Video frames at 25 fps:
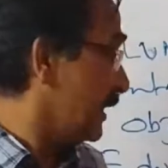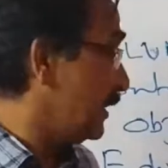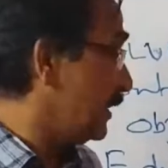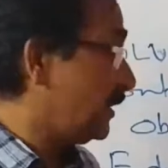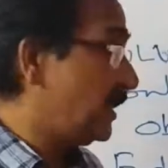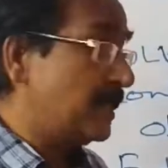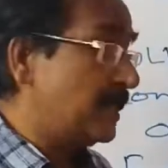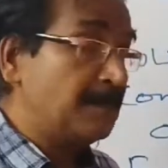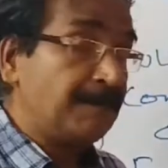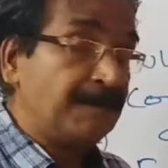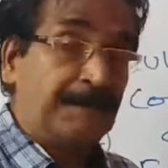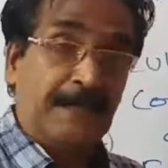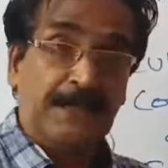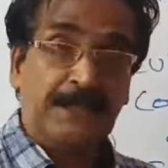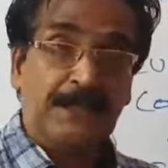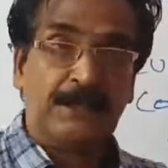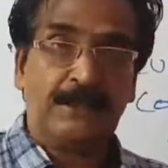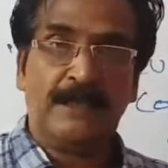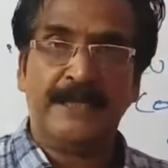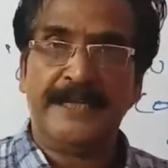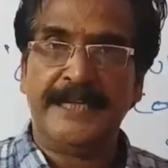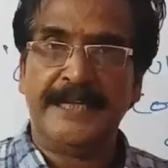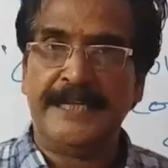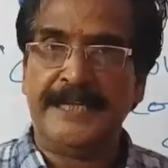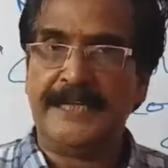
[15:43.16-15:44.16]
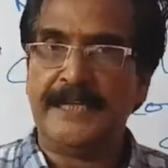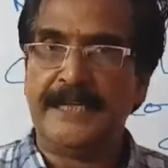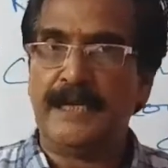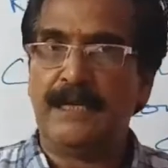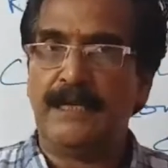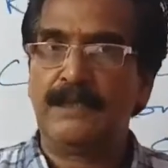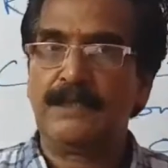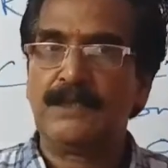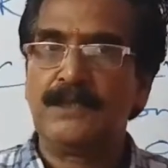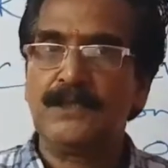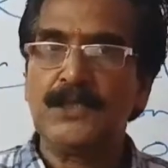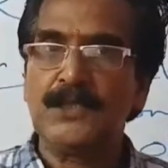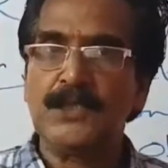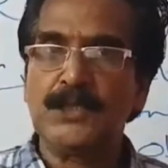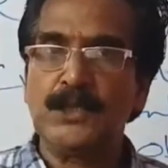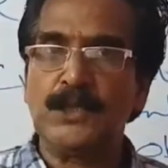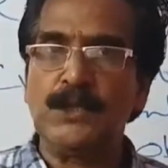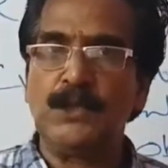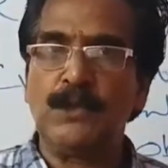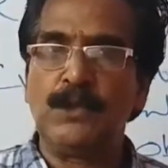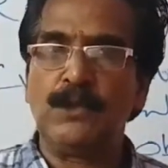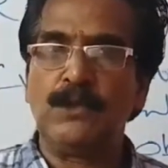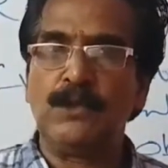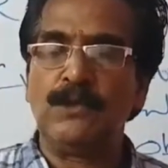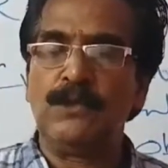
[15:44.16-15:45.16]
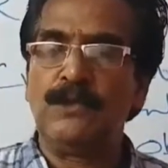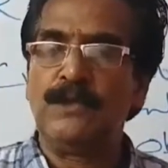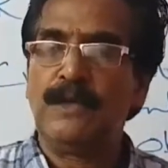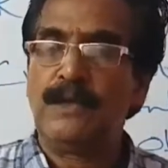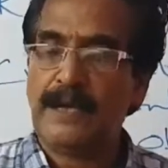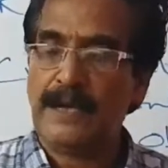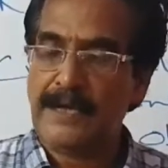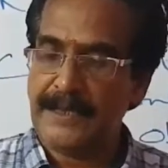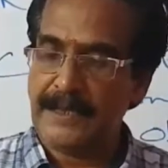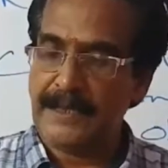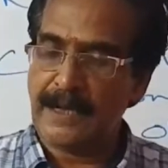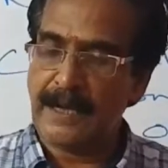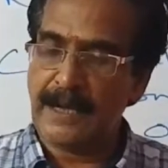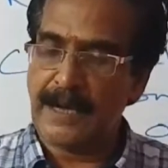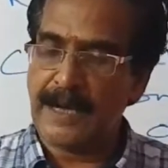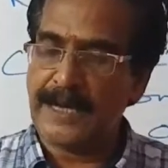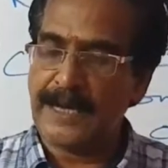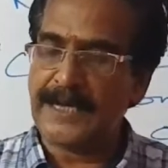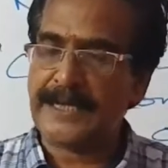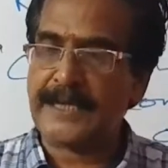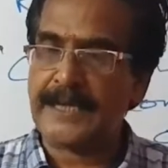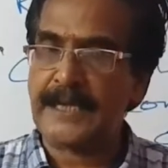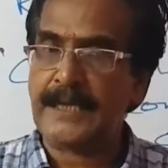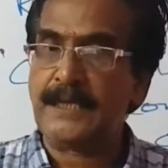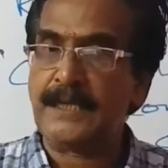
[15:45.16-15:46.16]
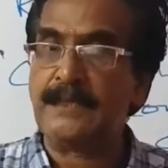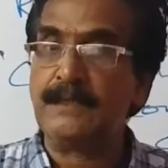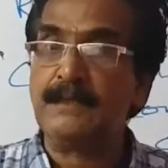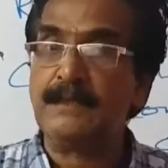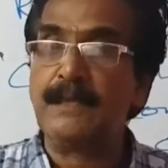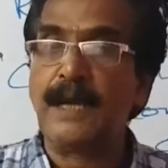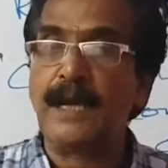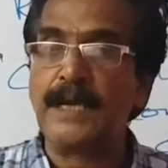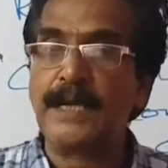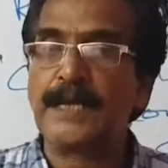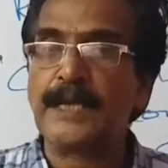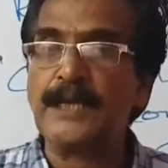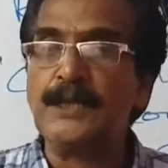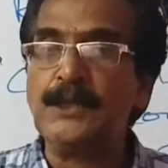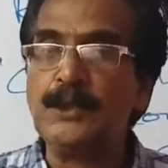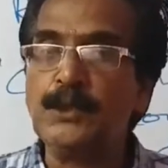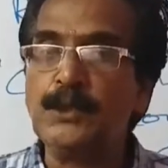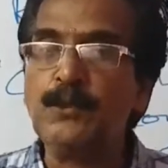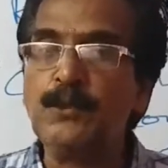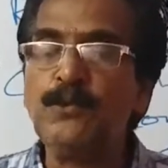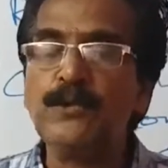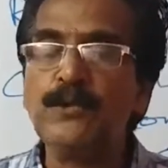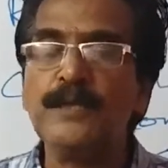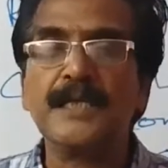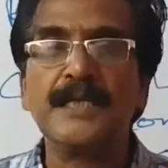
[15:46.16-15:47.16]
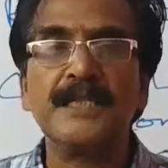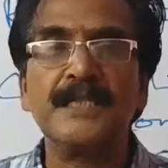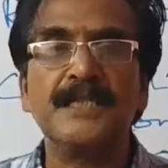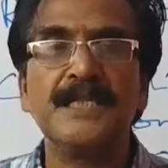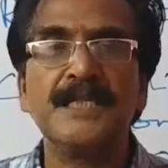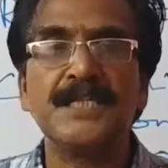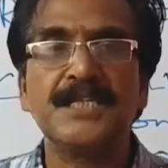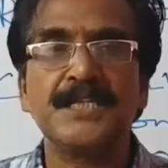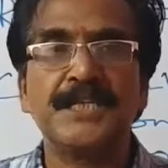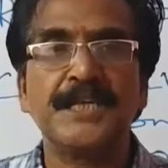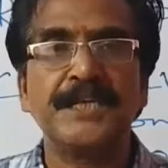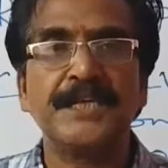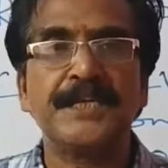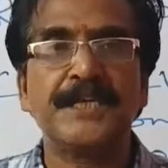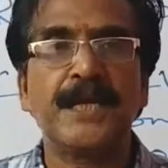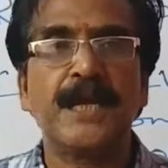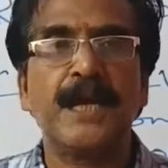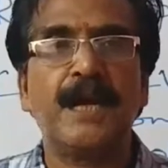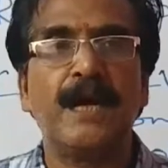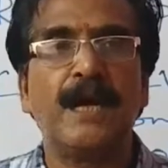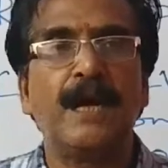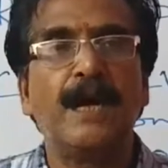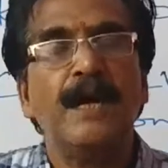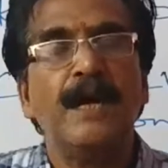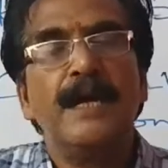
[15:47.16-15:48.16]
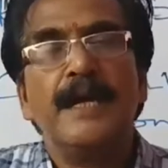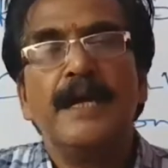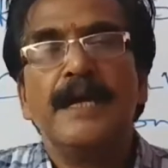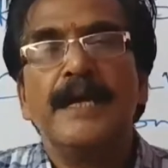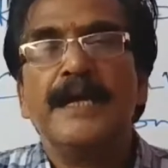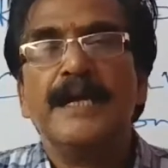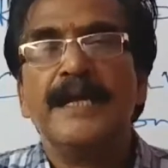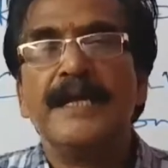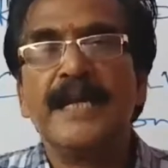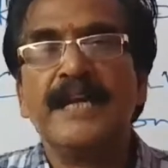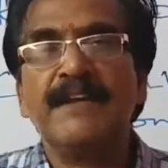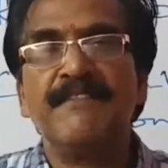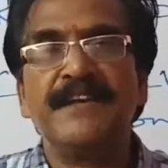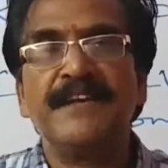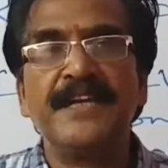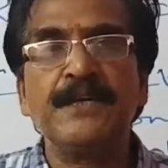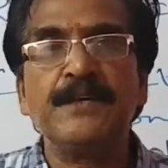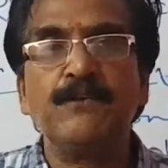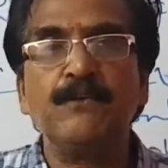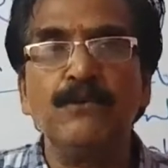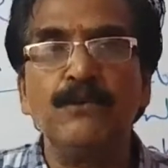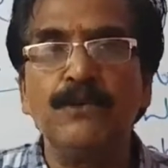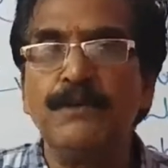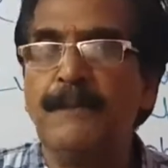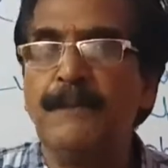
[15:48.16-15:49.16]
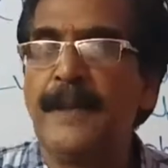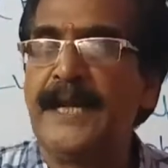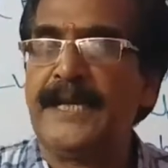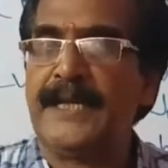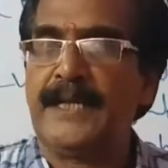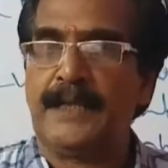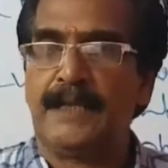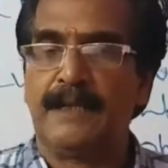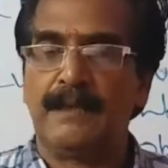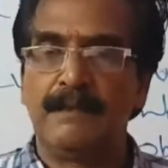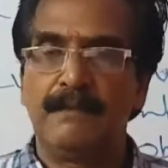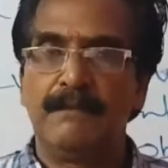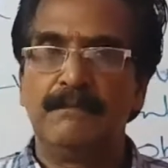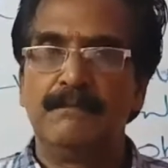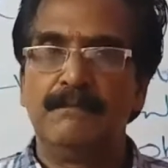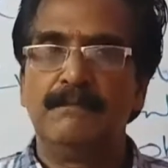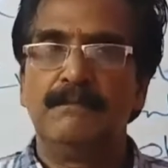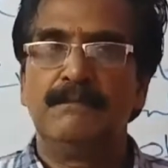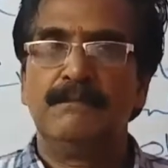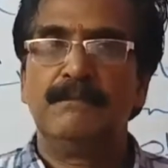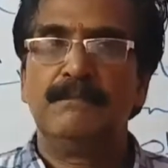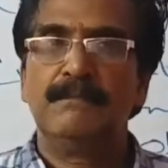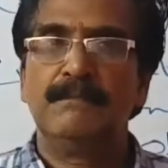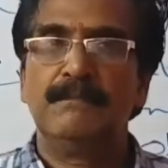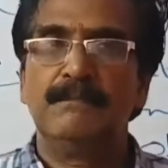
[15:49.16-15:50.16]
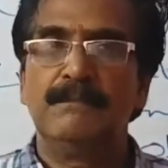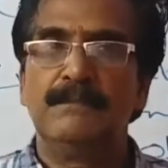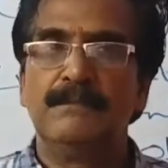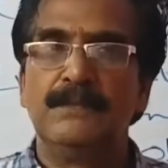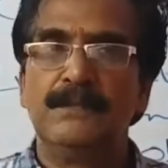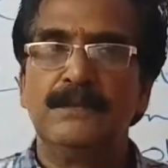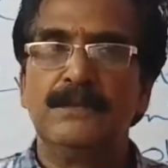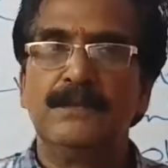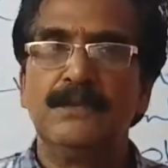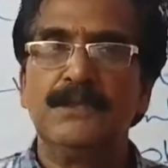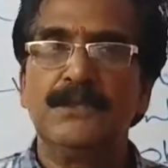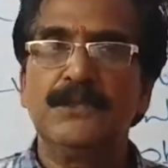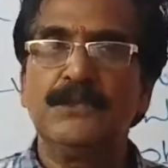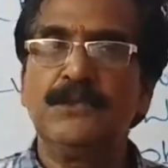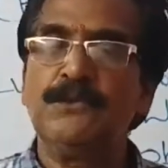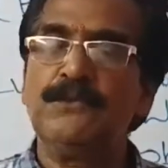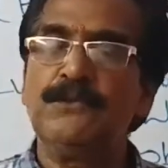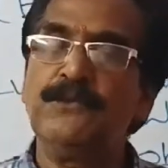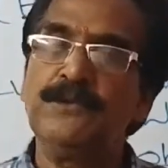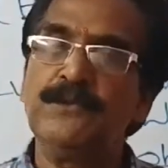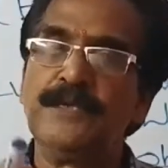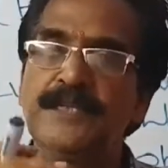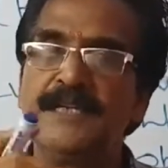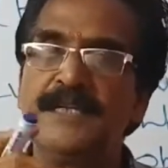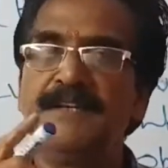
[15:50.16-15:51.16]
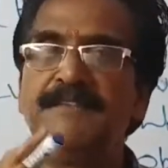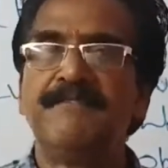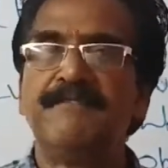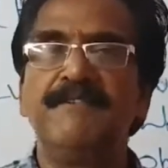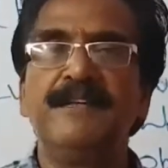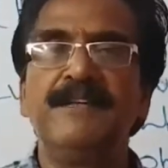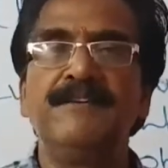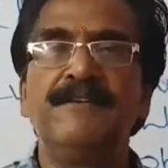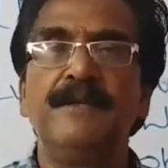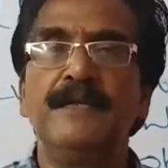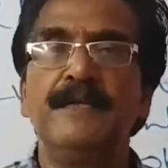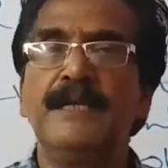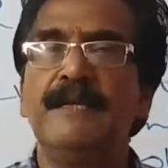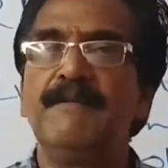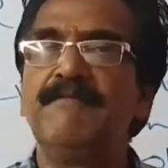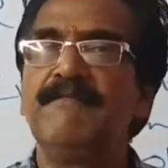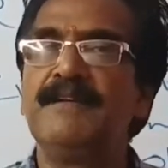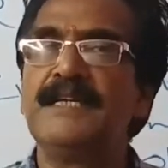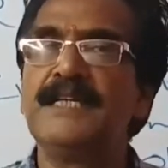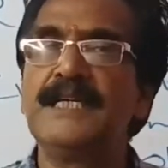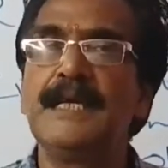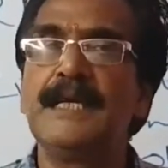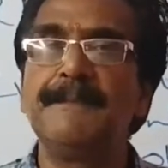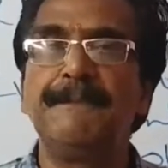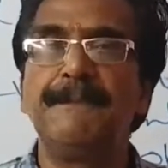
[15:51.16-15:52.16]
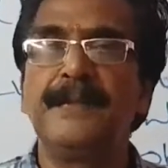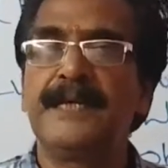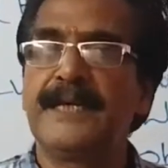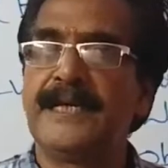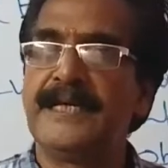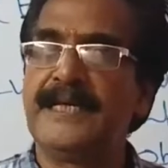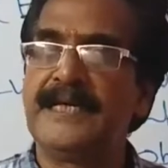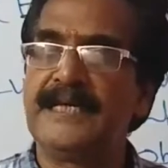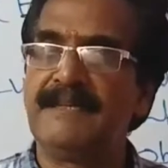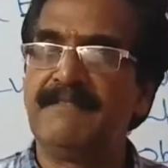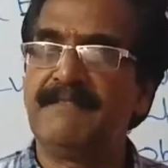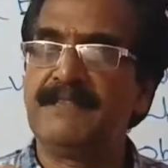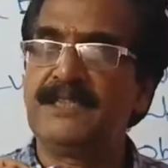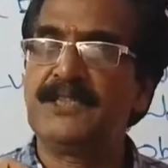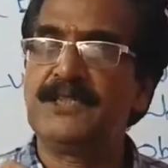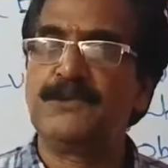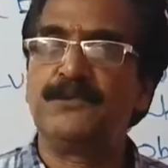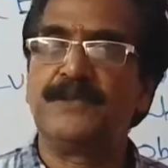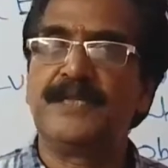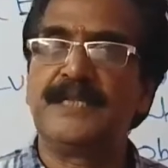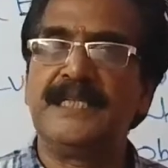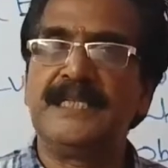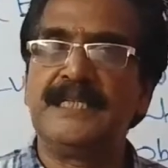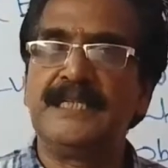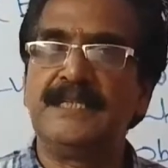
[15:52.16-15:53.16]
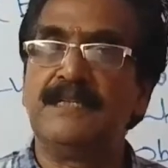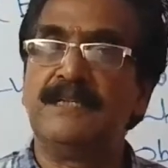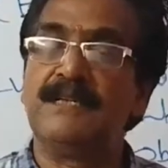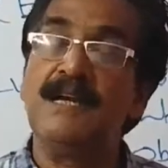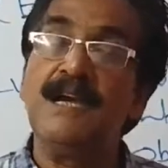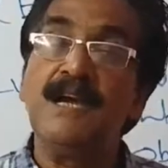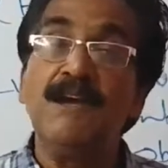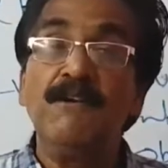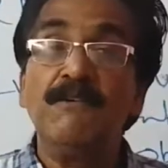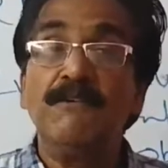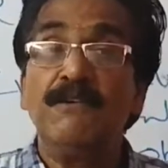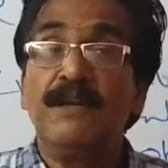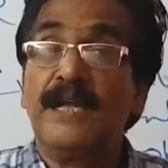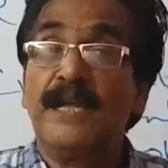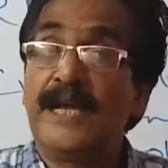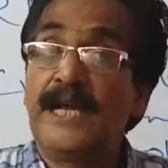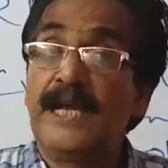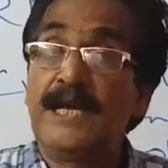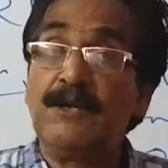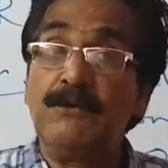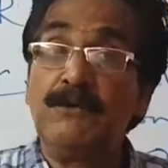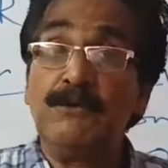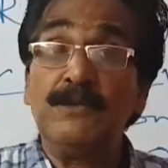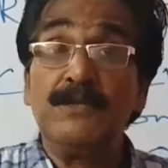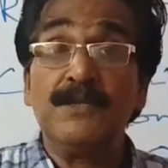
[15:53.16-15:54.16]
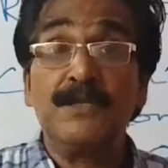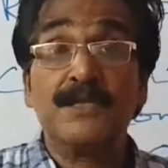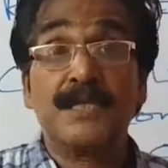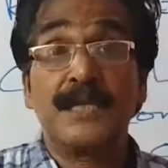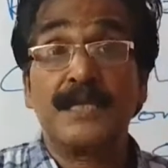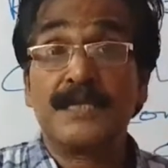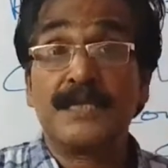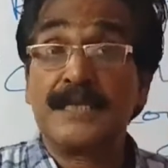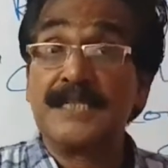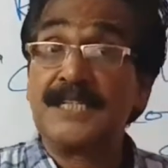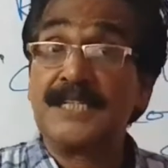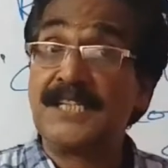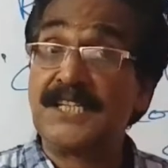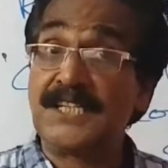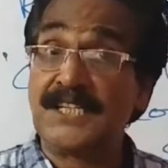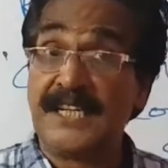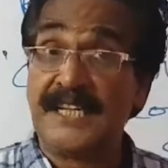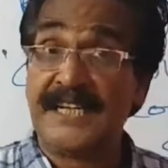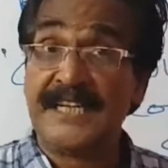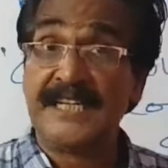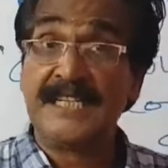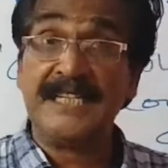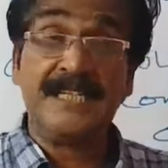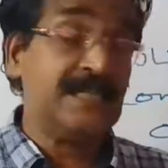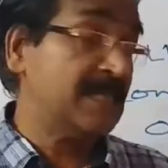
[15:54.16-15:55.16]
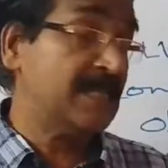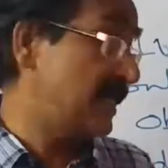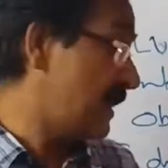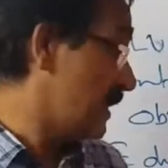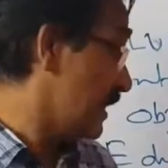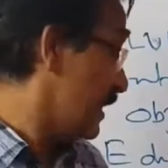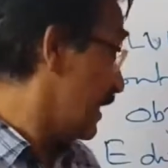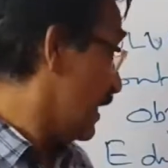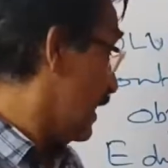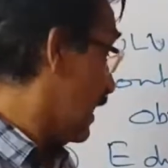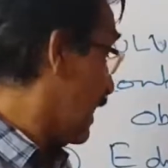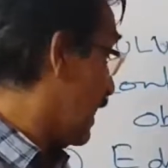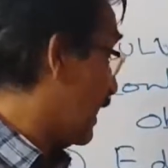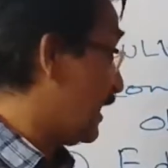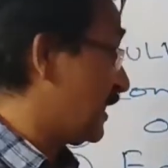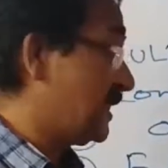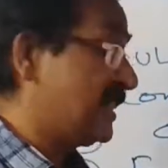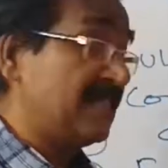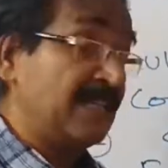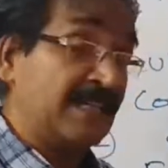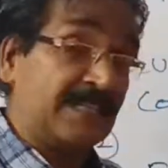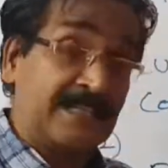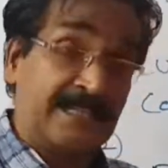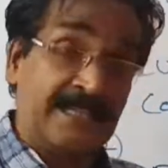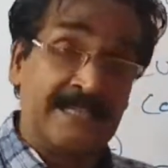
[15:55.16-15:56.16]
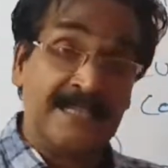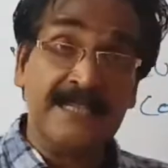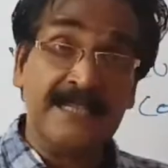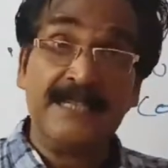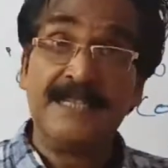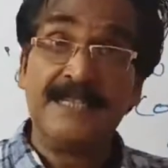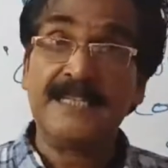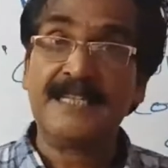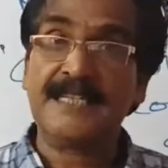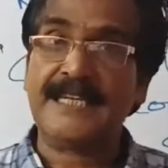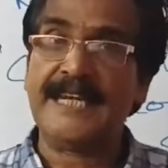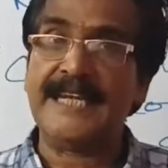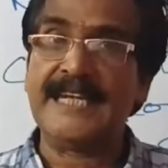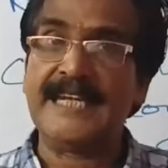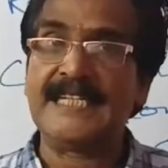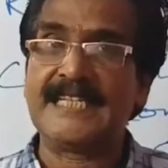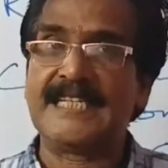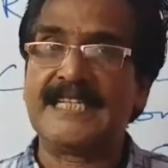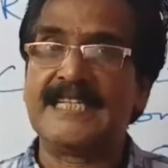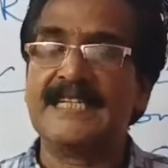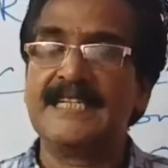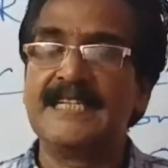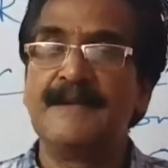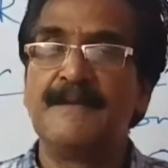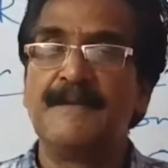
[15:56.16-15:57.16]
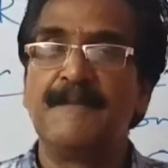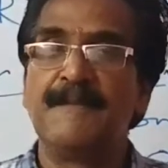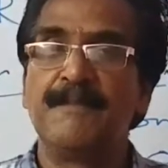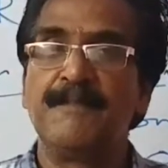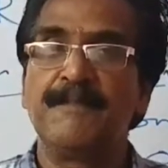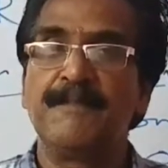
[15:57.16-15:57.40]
in this particular area. So I can do in this area in a very good manner. So every applicant, every student will have certain strengths and certain skills